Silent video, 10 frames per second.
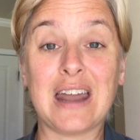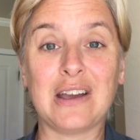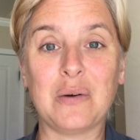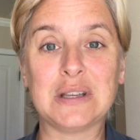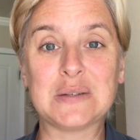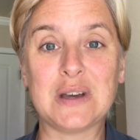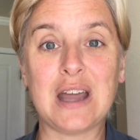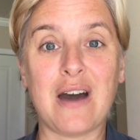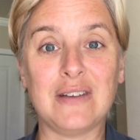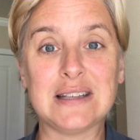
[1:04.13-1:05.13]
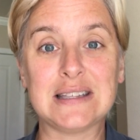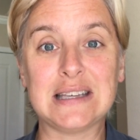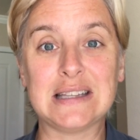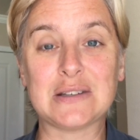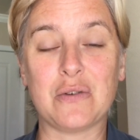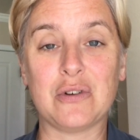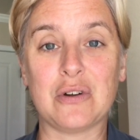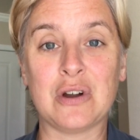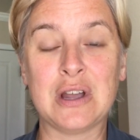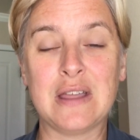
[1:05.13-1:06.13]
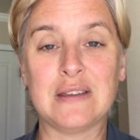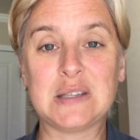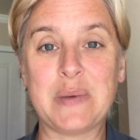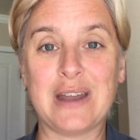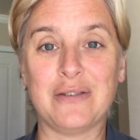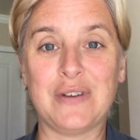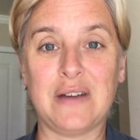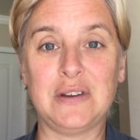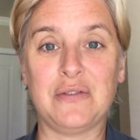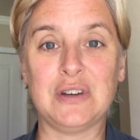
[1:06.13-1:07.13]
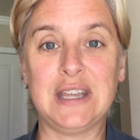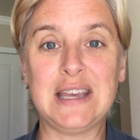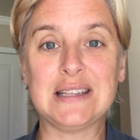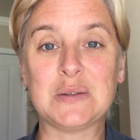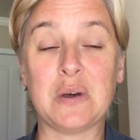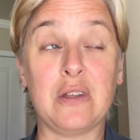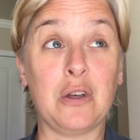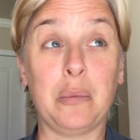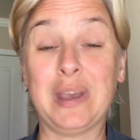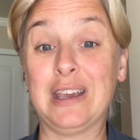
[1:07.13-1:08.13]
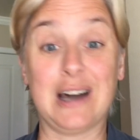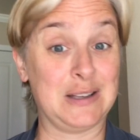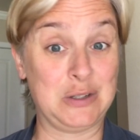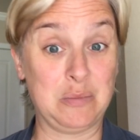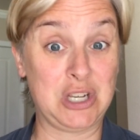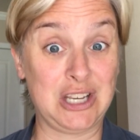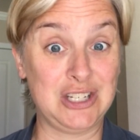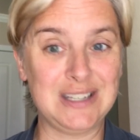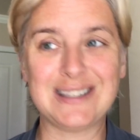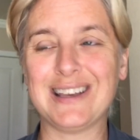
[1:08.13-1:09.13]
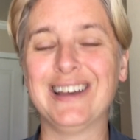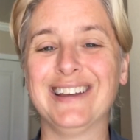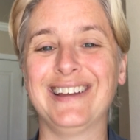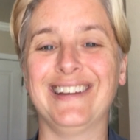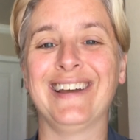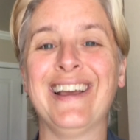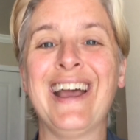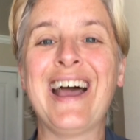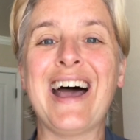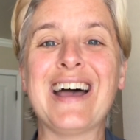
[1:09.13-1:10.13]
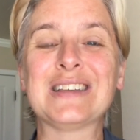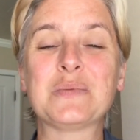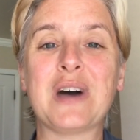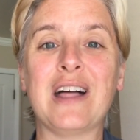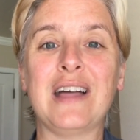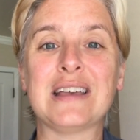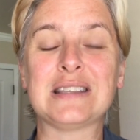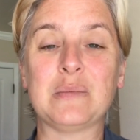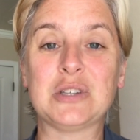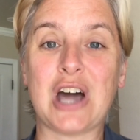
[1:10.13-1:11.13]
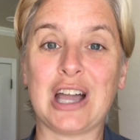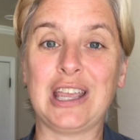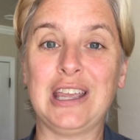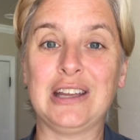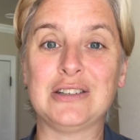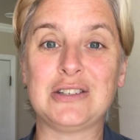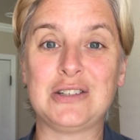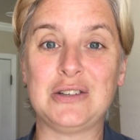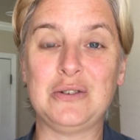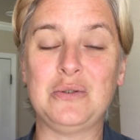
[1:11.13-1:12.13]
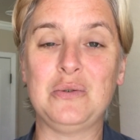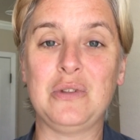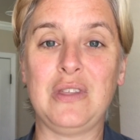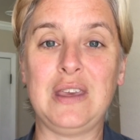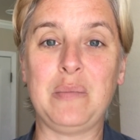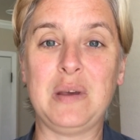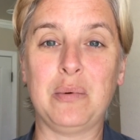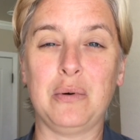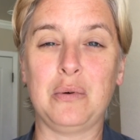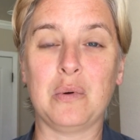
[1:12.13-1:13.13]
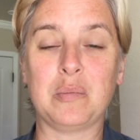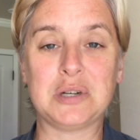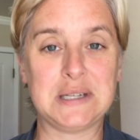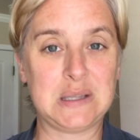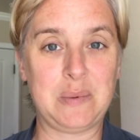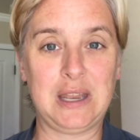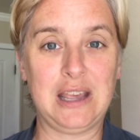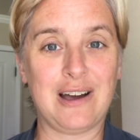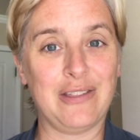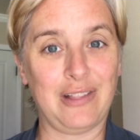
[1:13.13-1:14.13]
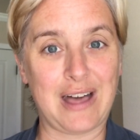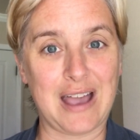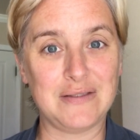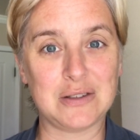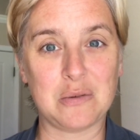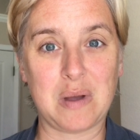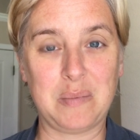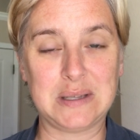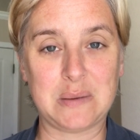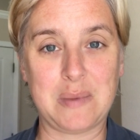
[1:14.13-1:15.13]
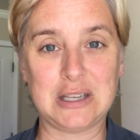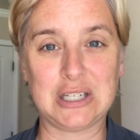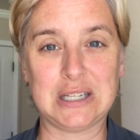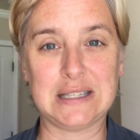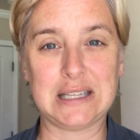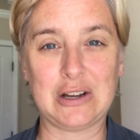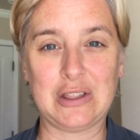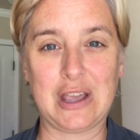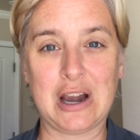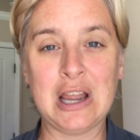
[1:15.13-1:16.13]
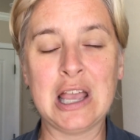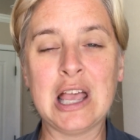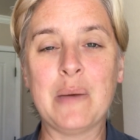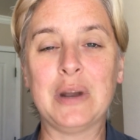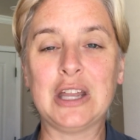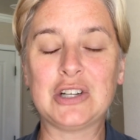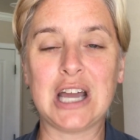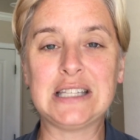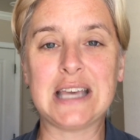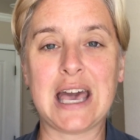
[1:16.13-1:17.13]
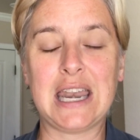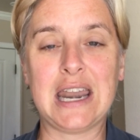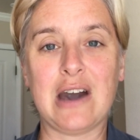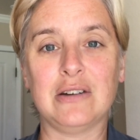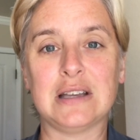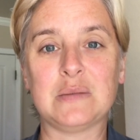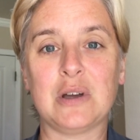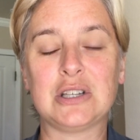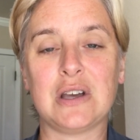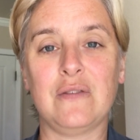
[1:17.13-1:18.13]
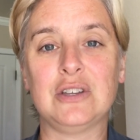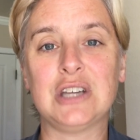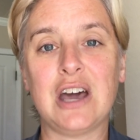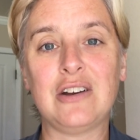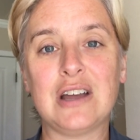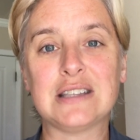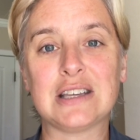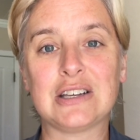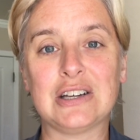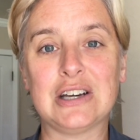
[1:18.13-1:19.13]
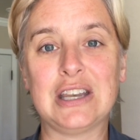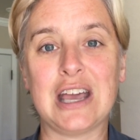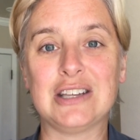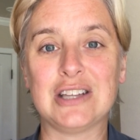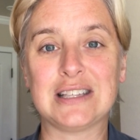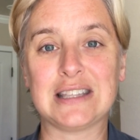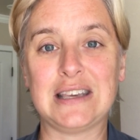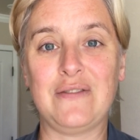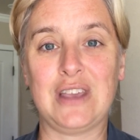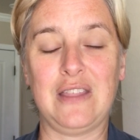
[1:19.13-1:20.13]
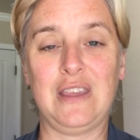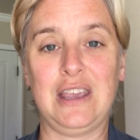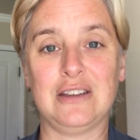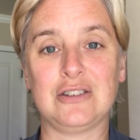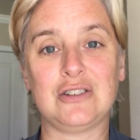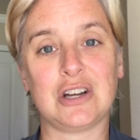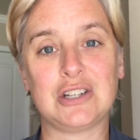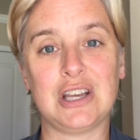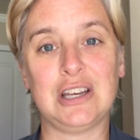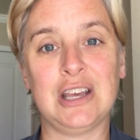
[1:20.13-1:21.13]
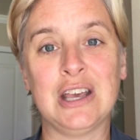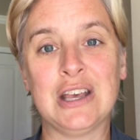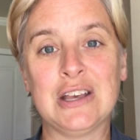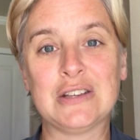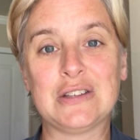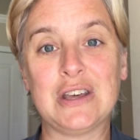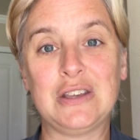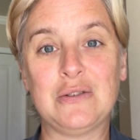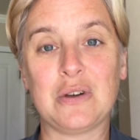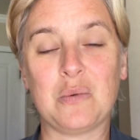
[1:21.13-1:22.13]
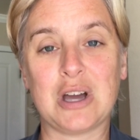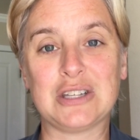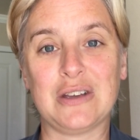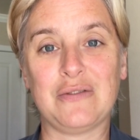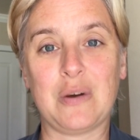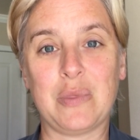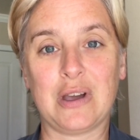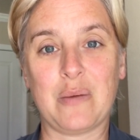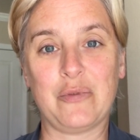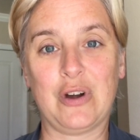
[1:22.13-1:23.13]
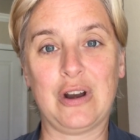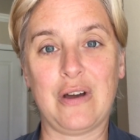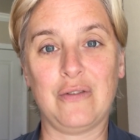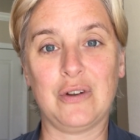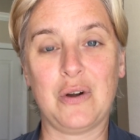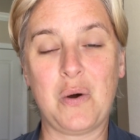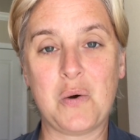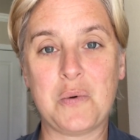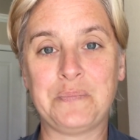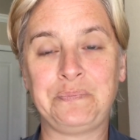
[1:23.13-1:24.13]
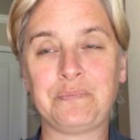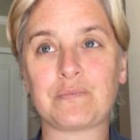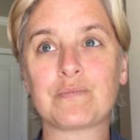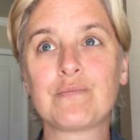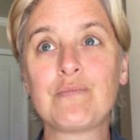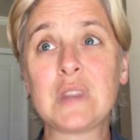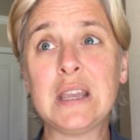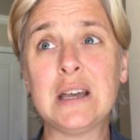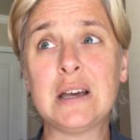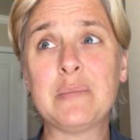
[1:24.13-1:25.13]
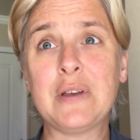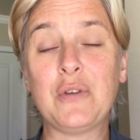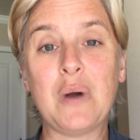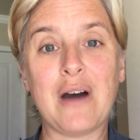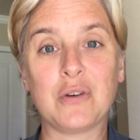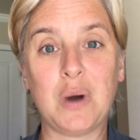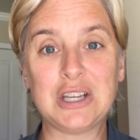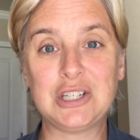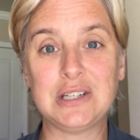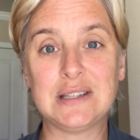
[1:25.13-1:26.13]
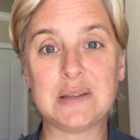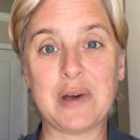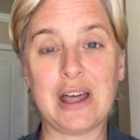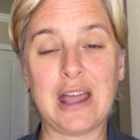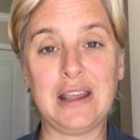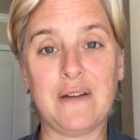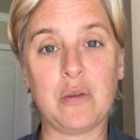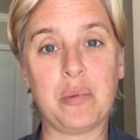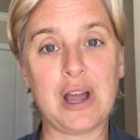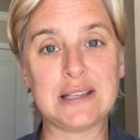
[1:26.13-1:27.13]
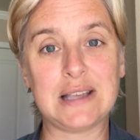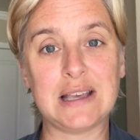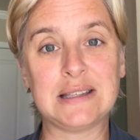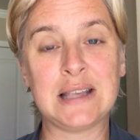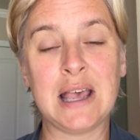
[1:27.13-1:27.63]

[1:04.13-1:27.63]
to go into it. Obviously, it's over the span of 5 different days, so there'll be costume changes, as well as some talking to the people who were participating on the live, so there might be some mentions here and there. But I tried to edit out as much of the chatter as I could and just leave in the instruction so that you can watch it from the comfort of your home. If you have questions about any of the process,